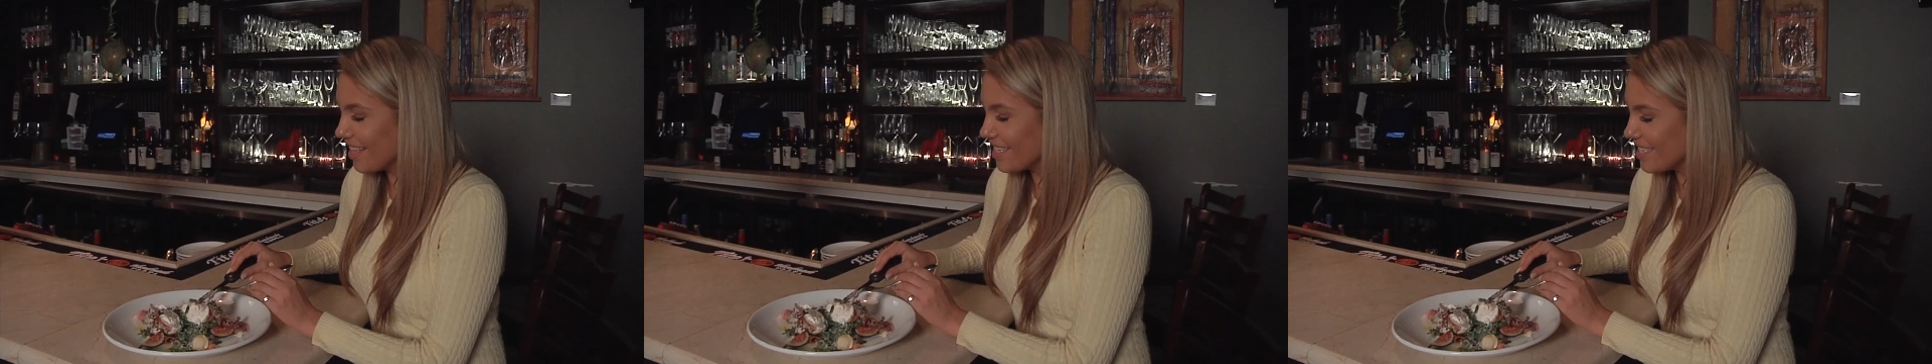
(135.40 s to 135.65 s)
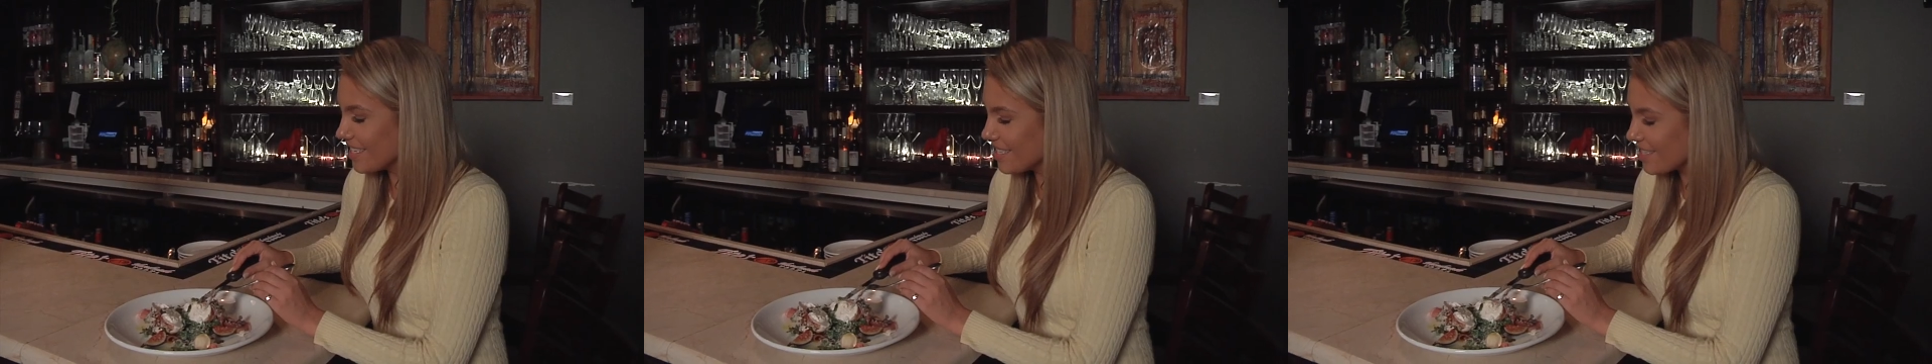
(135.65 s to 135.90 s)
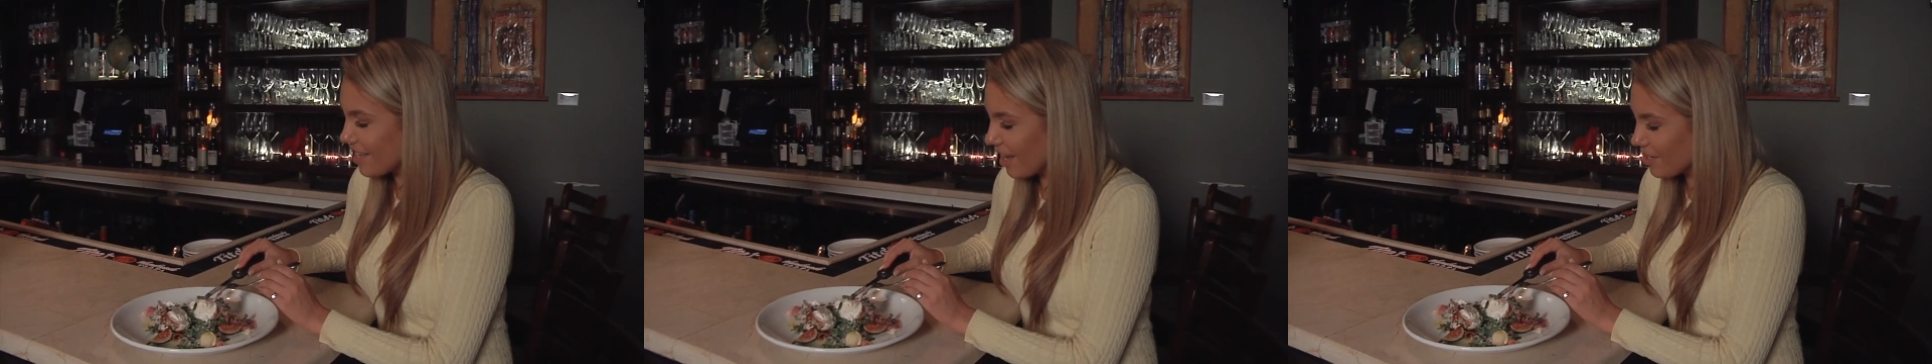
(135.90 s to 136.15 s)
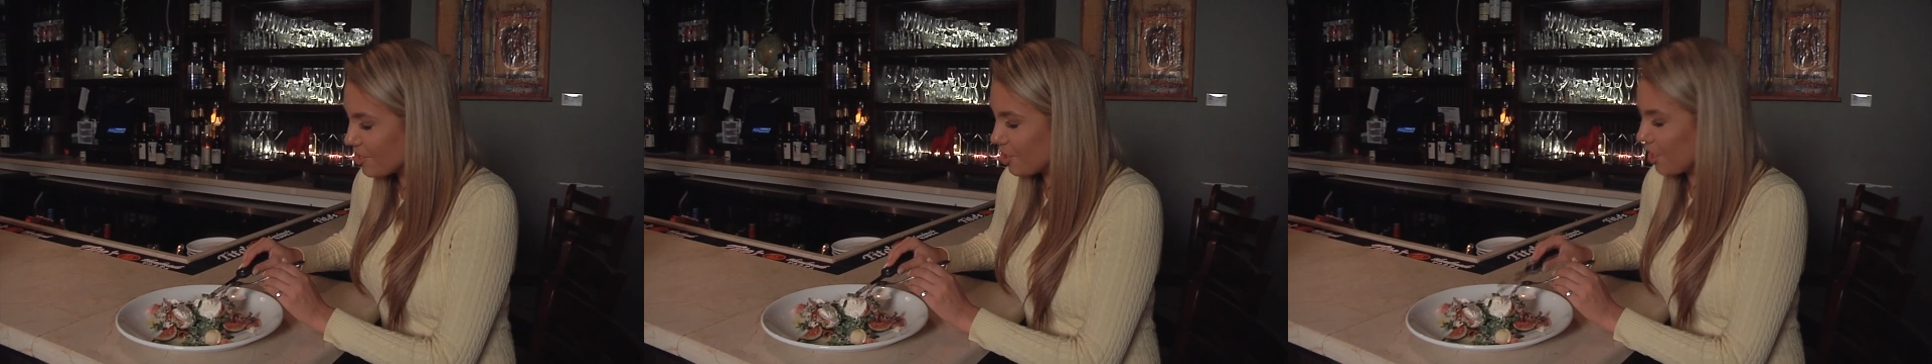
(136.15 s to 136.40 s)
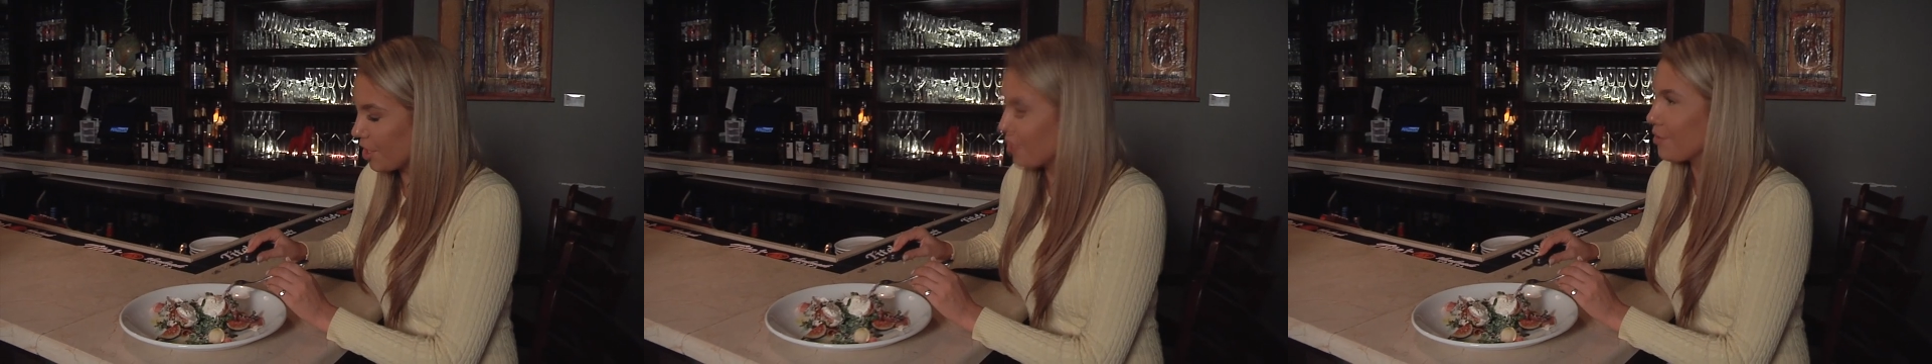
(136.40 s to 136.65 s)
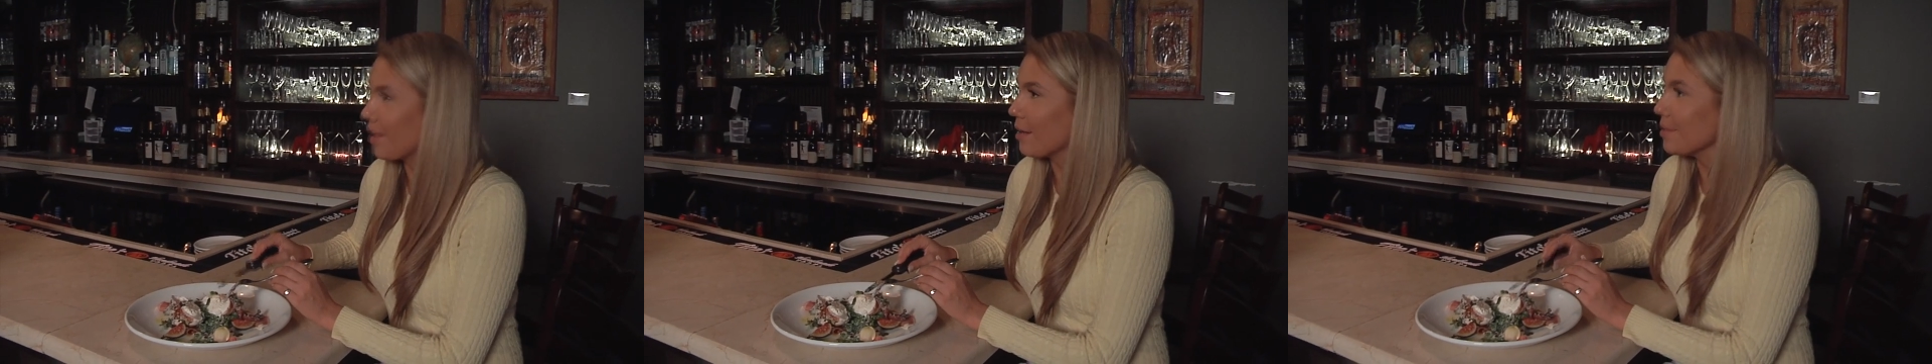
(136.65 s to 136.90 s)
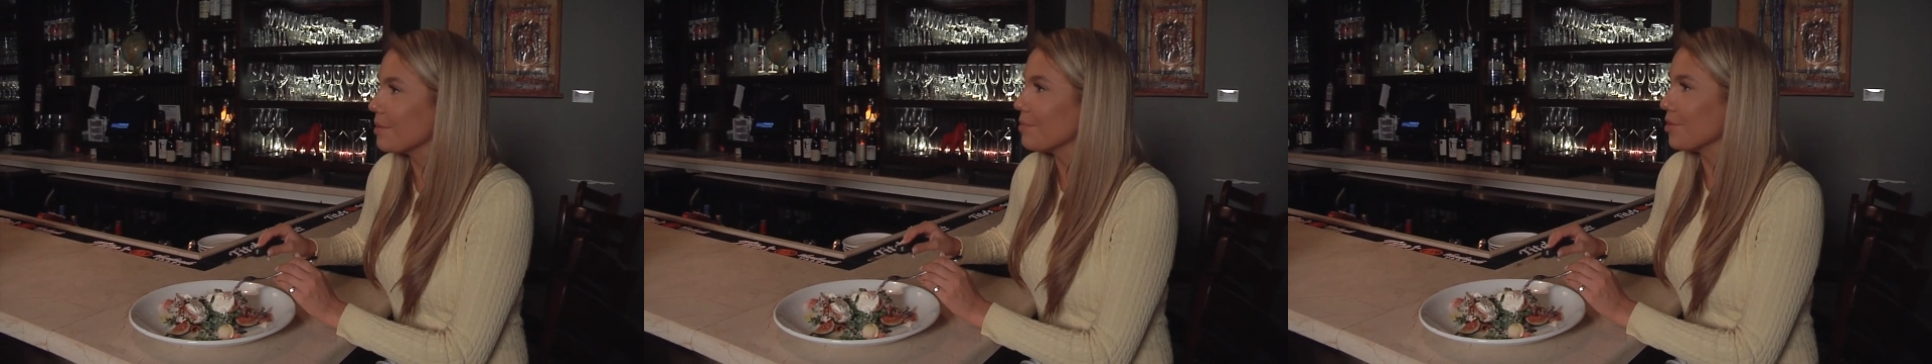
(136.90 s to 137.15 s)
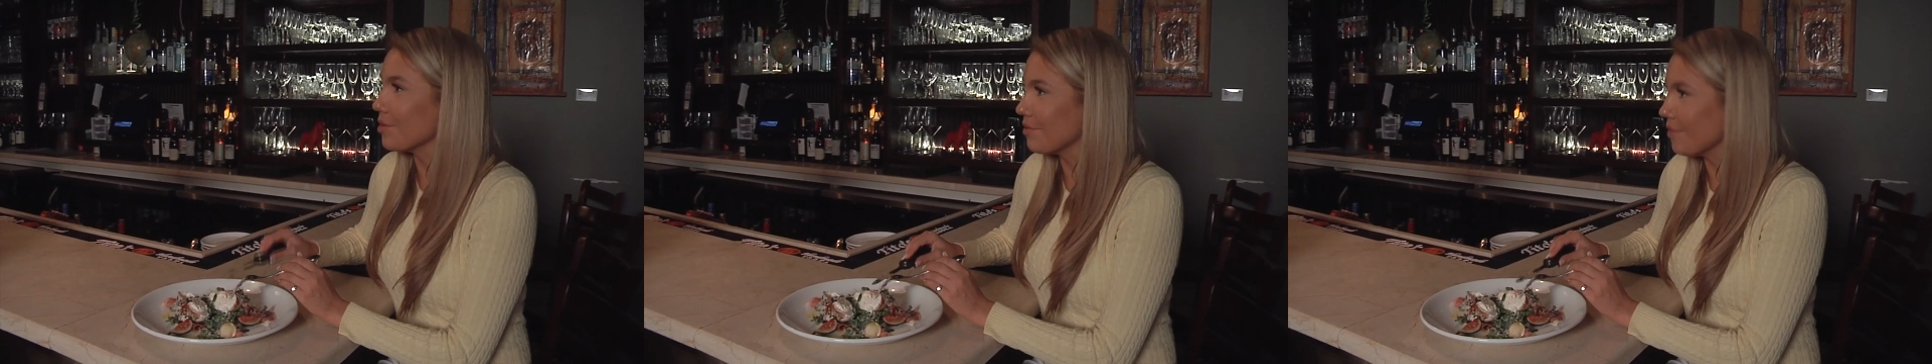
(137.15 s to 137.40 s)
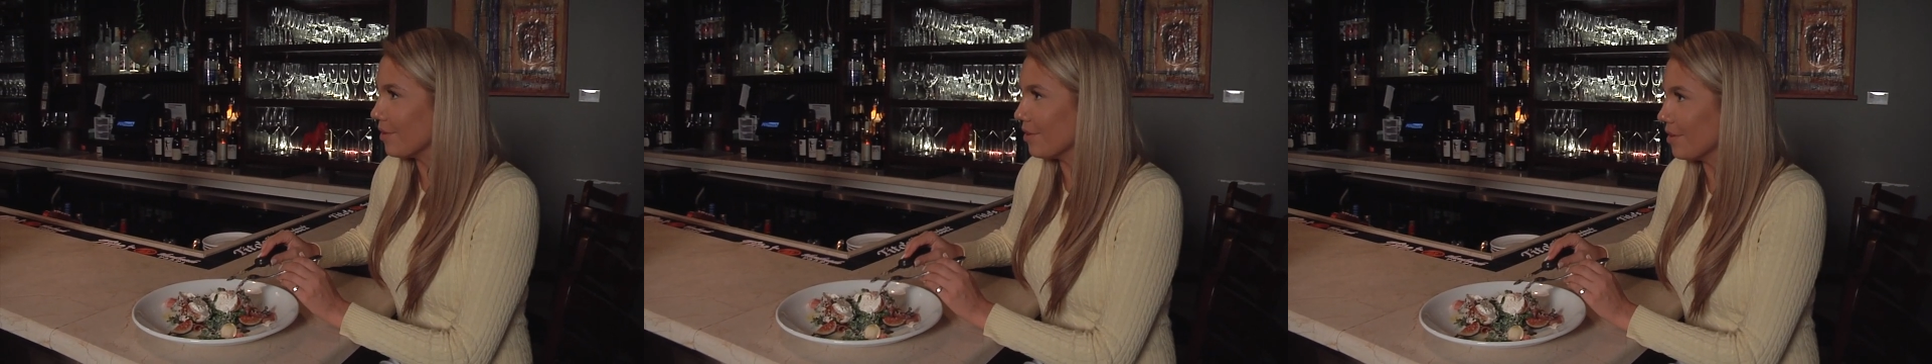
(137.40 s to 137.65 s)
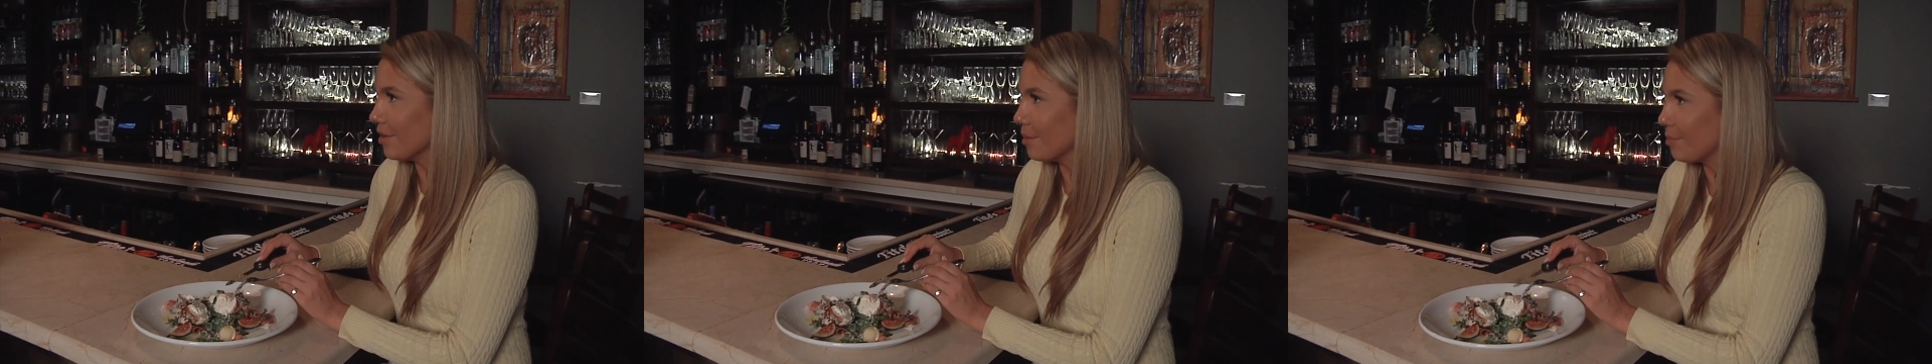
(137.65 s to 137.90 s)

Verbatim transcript: This is such an incredibly beautiful